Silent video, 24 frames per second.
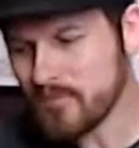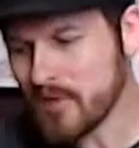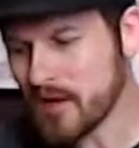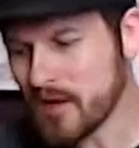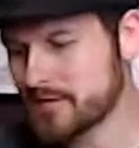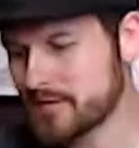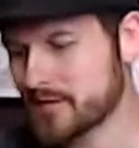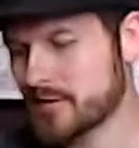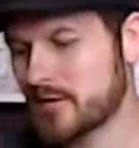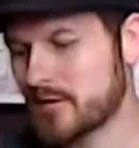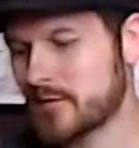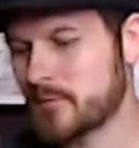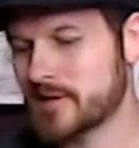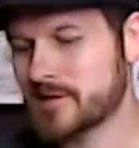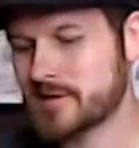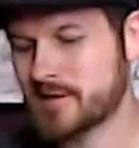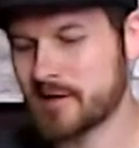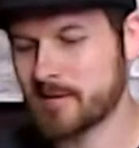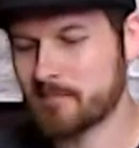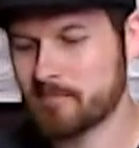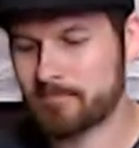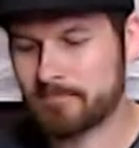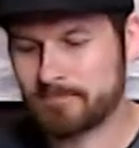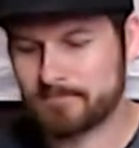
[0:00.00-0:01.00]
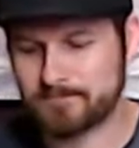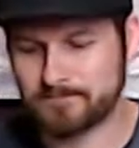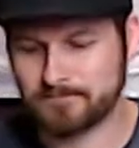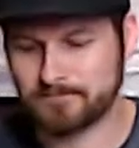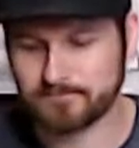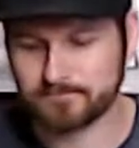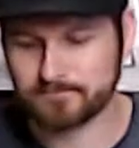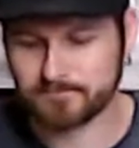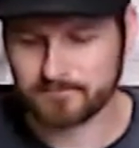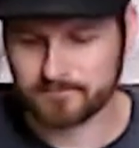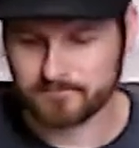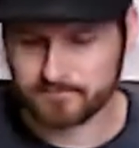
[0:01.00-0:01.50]
It's a good whiskey.
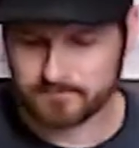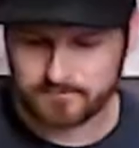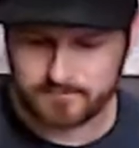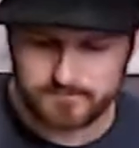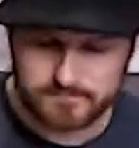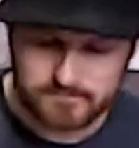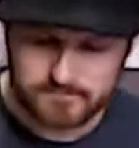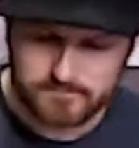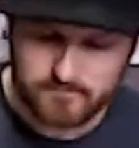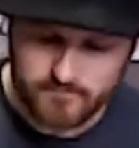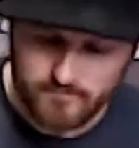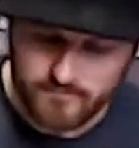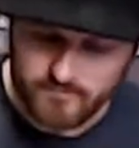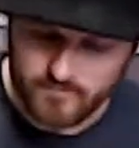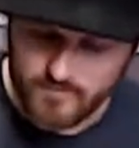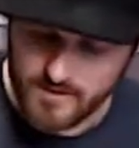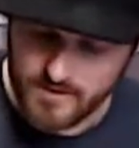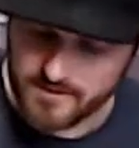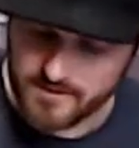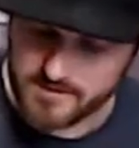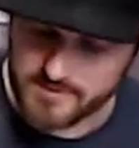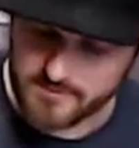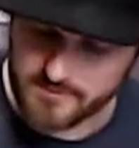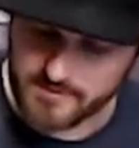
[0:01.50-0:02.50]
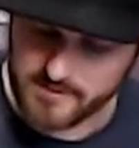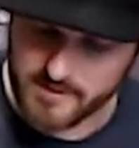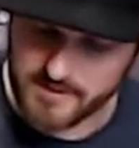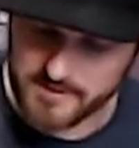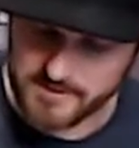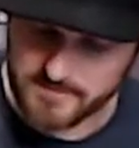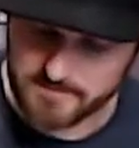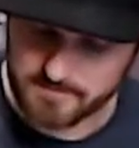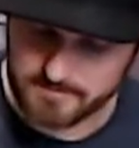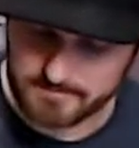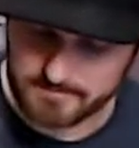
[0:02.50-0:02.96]
It is really nice.